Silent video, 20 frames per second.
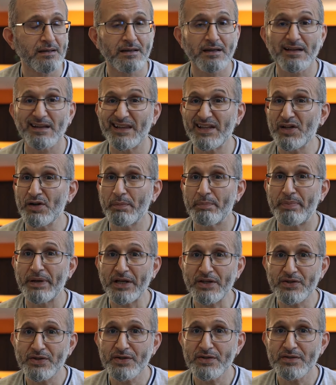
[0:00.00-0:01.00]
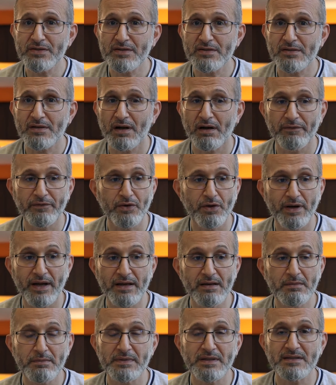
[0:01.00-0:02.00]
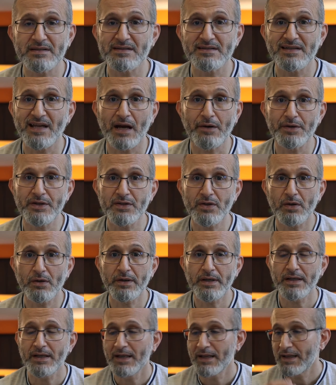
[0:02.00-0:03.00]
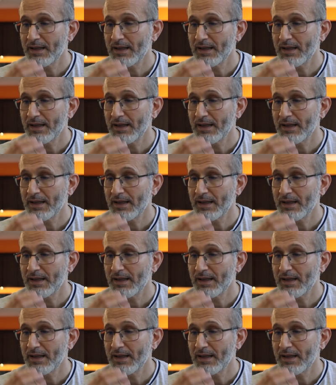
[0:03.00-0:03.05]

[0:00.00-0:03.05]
clear pictures of your enemy's territory,